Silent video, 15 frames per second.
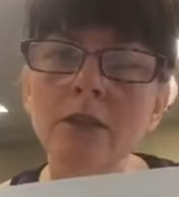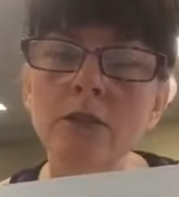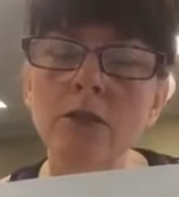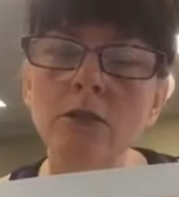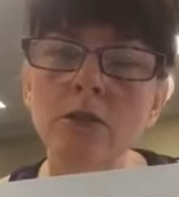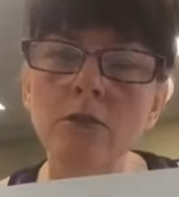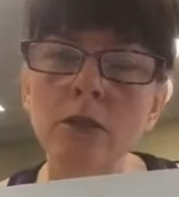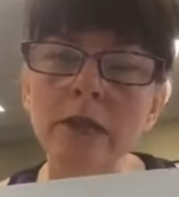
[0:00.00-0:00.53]

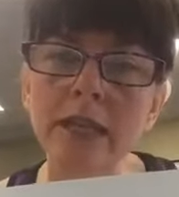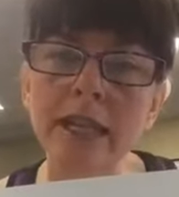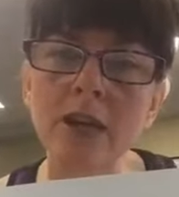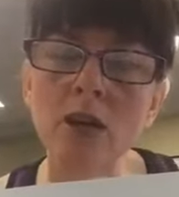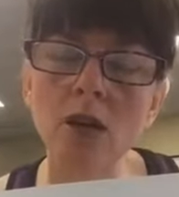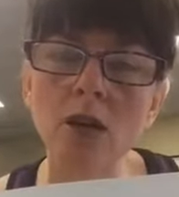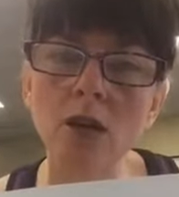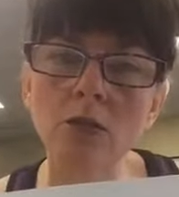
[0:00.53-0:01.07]
what they
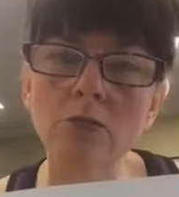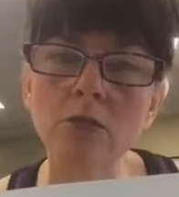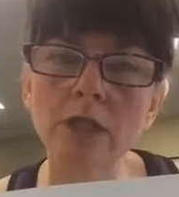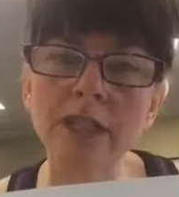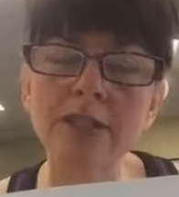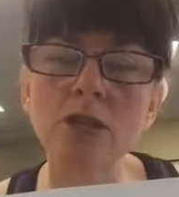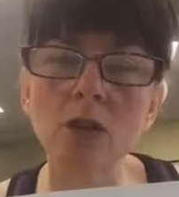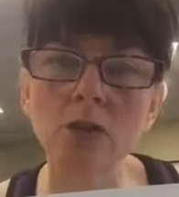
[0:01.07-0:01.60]
call
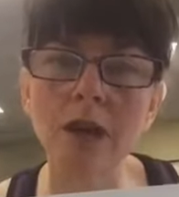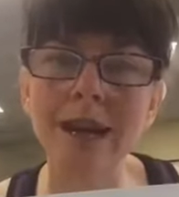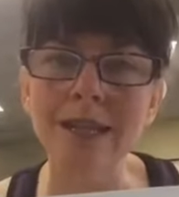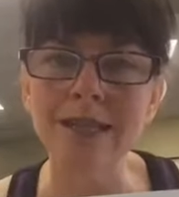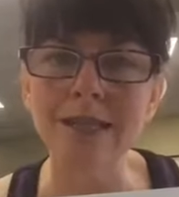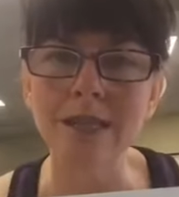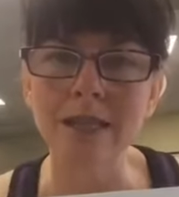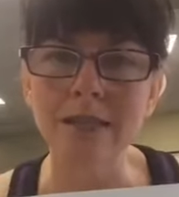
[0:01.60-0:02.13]
adult
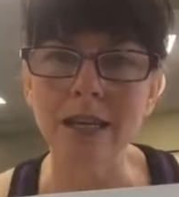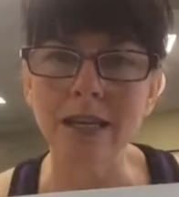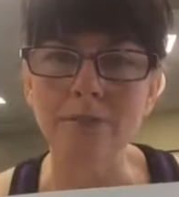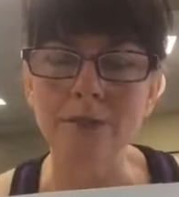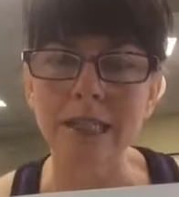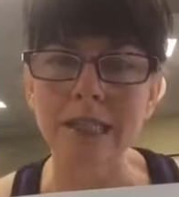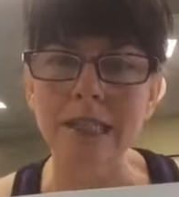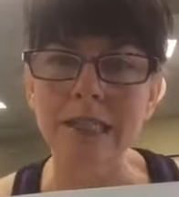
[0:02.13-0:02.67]
onset
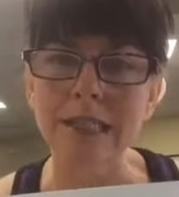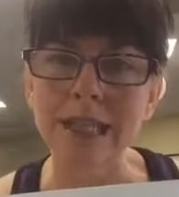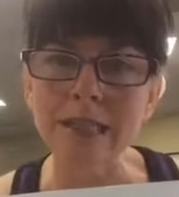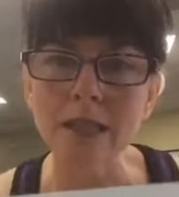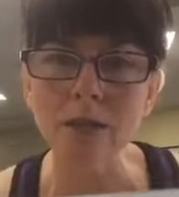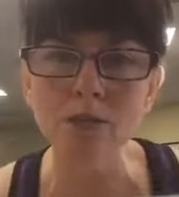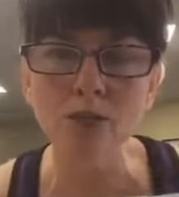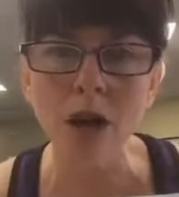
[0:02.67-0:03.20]
diabetes, and that's
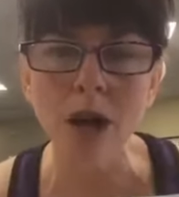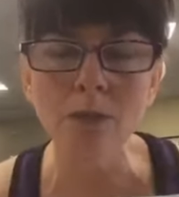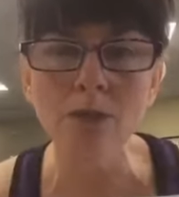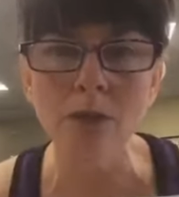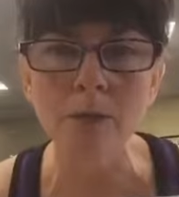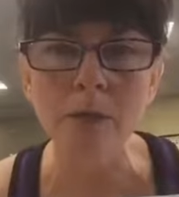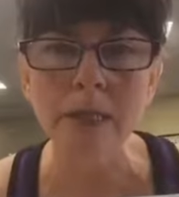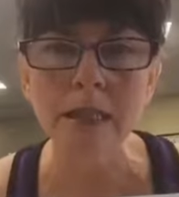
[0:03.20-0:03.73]
a
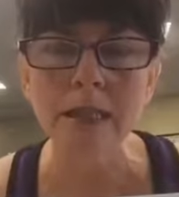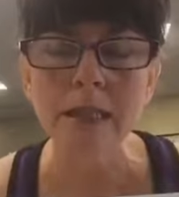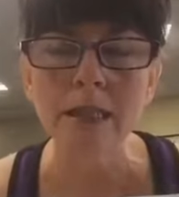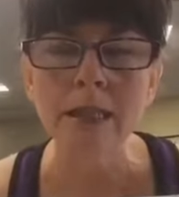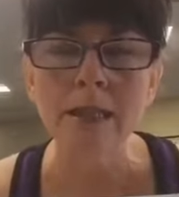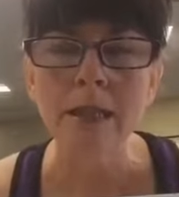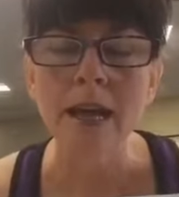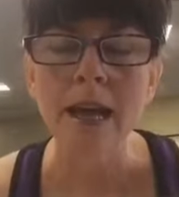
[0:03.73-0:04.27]
problem.
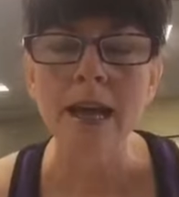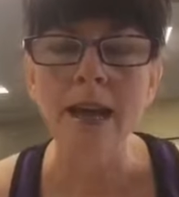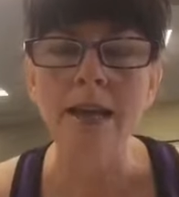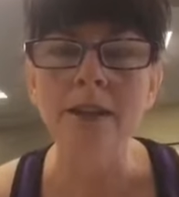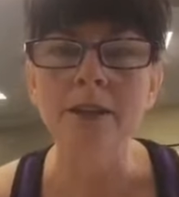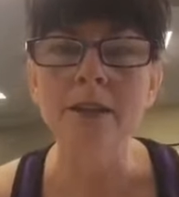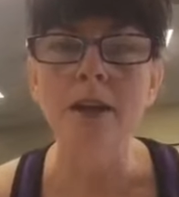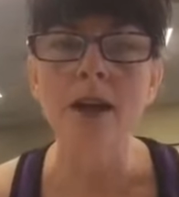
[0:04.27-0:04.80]

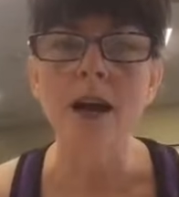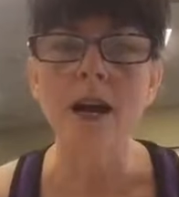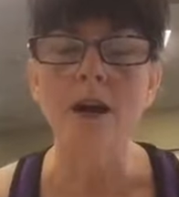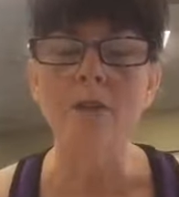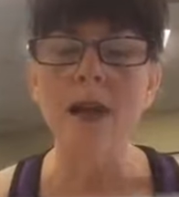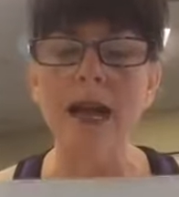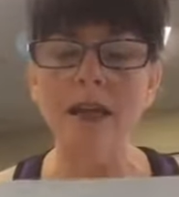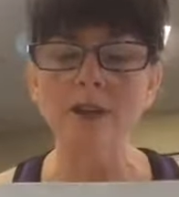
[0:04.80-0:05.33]
And
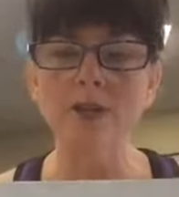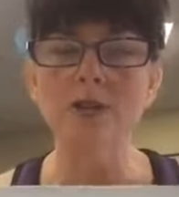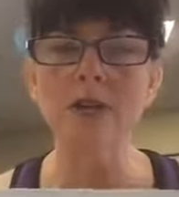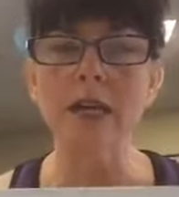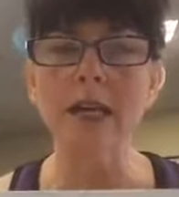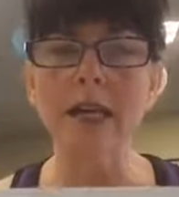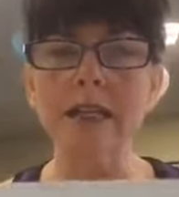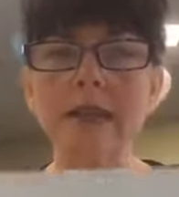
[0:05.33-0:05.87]

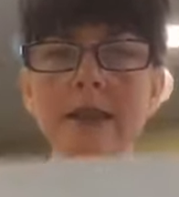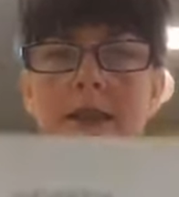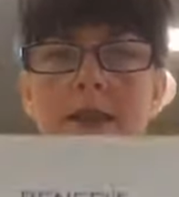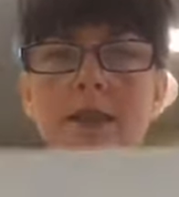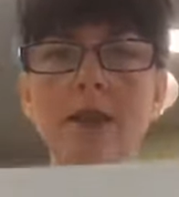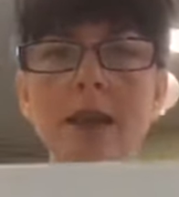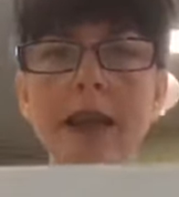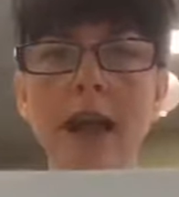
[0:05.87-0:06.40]
exercise is
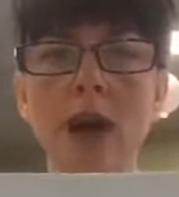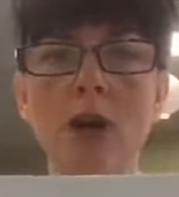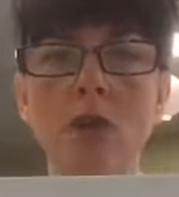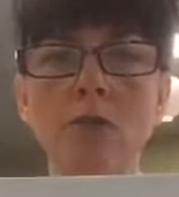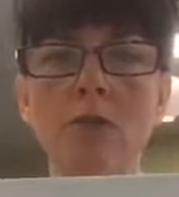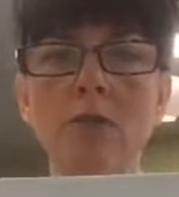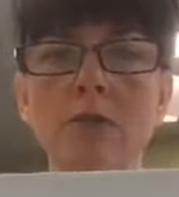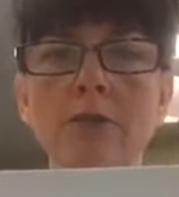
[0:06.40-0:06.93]
going to
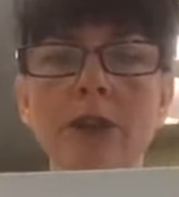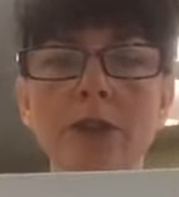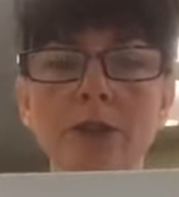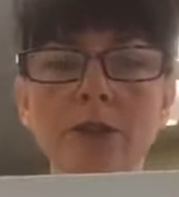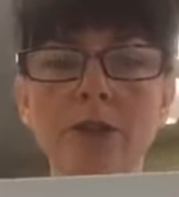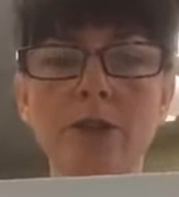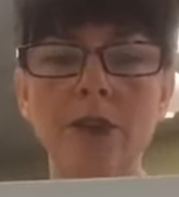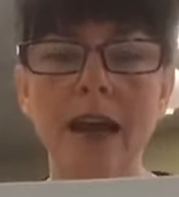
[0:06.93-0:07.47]
help
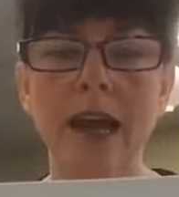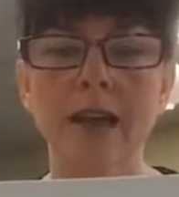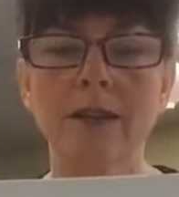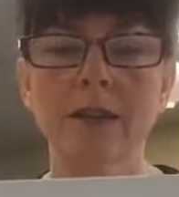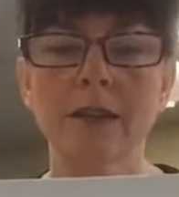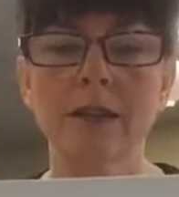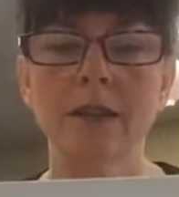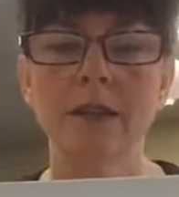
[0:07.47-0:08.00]
reduce that.
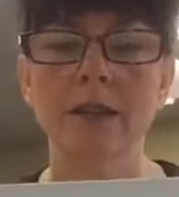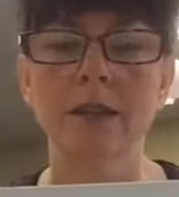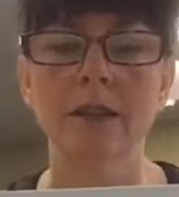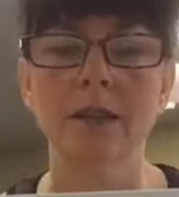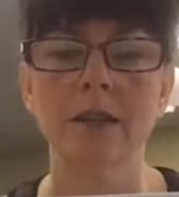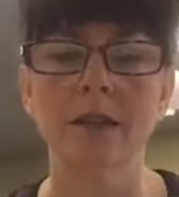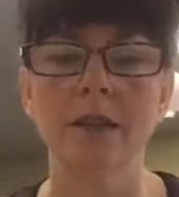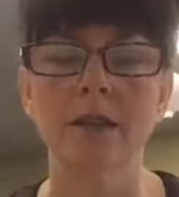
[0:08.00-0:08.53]

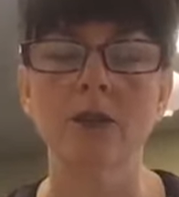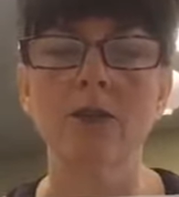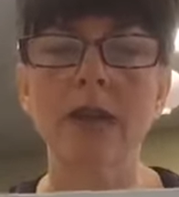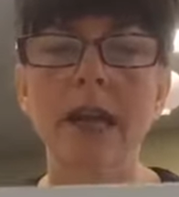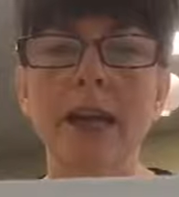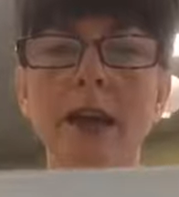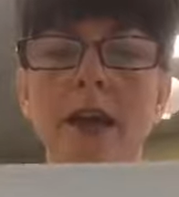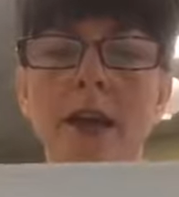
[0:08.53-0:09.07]

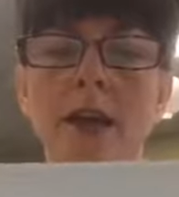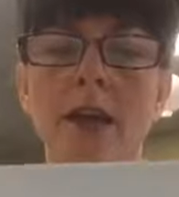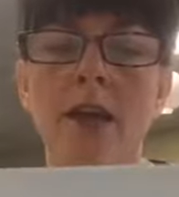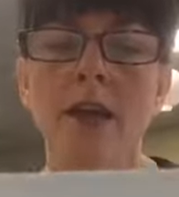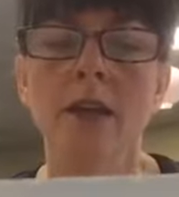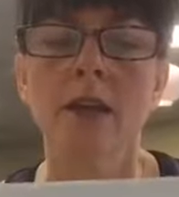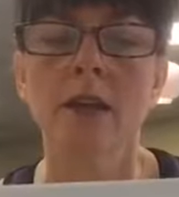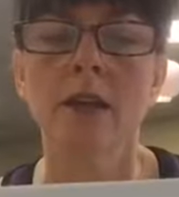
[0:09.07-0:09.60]
Okay,
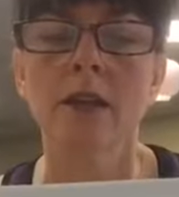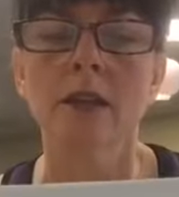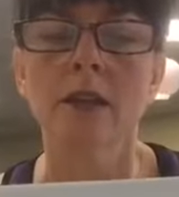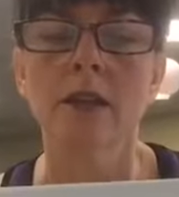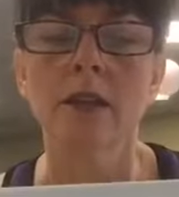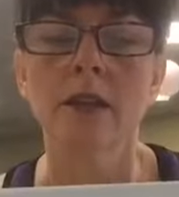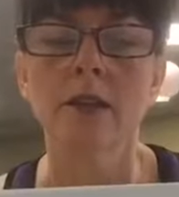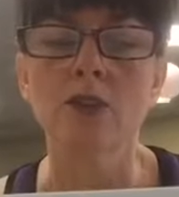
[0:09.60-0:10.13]

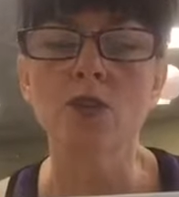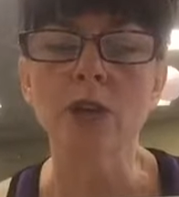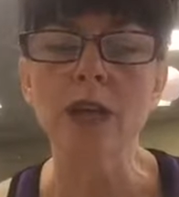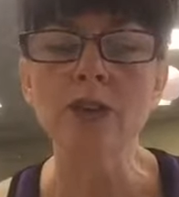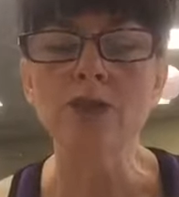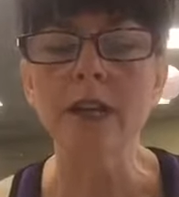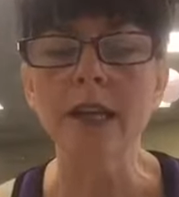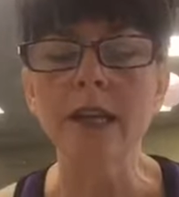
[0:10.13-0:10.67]

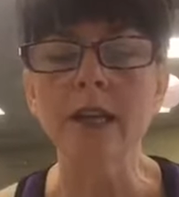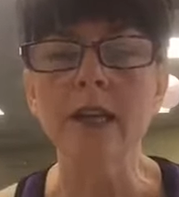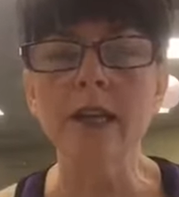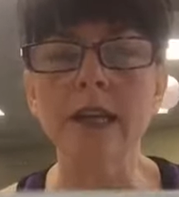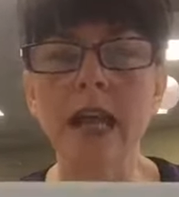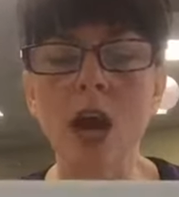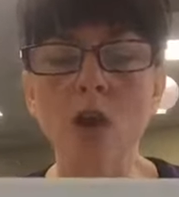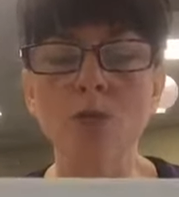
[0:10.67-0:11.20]
strength training
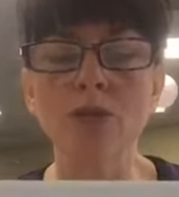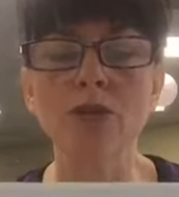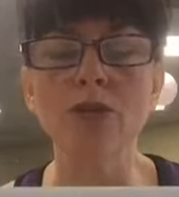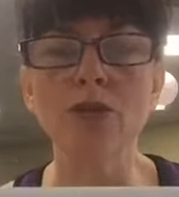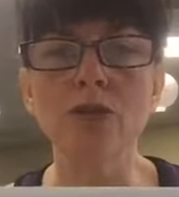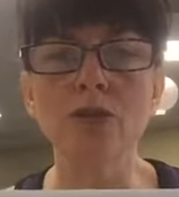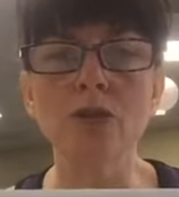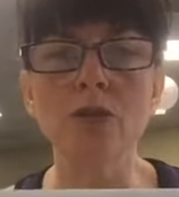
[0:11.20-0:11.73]
can help
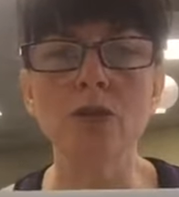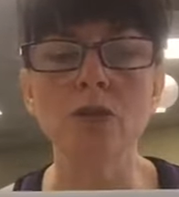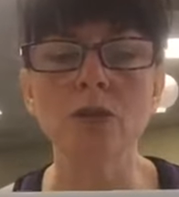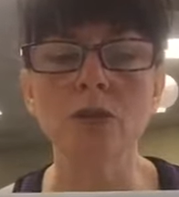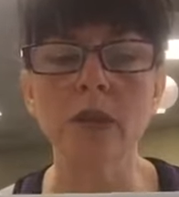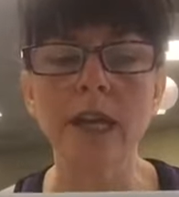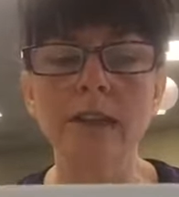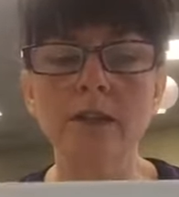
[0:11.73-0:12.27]
reduce
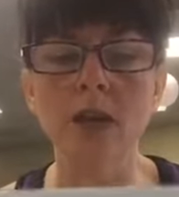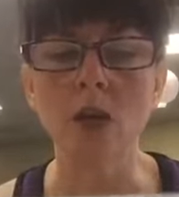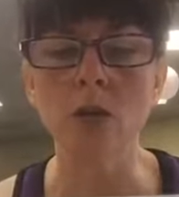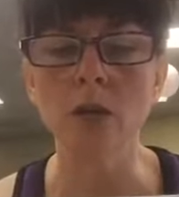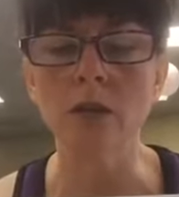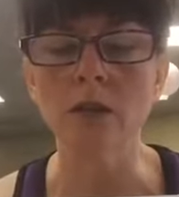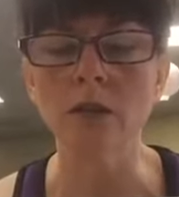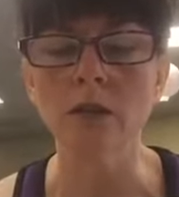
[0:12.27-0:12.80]
and
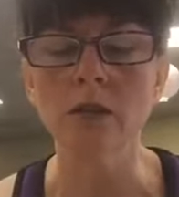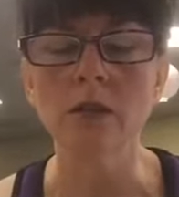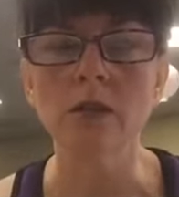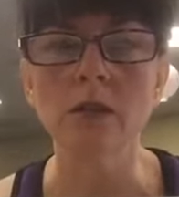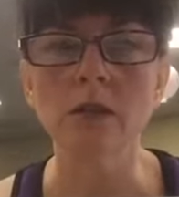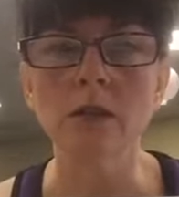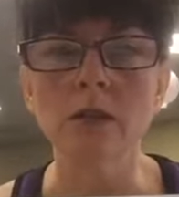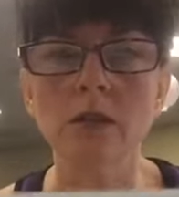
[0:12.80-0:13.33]
lower
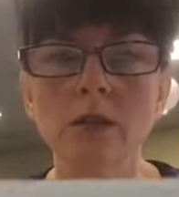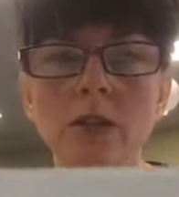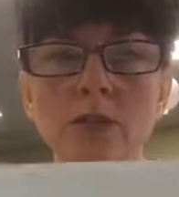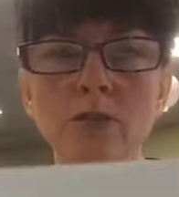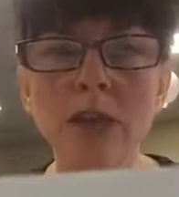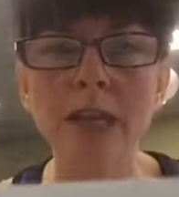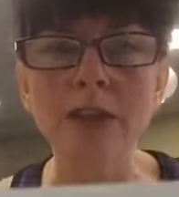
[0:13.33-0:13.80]
your blood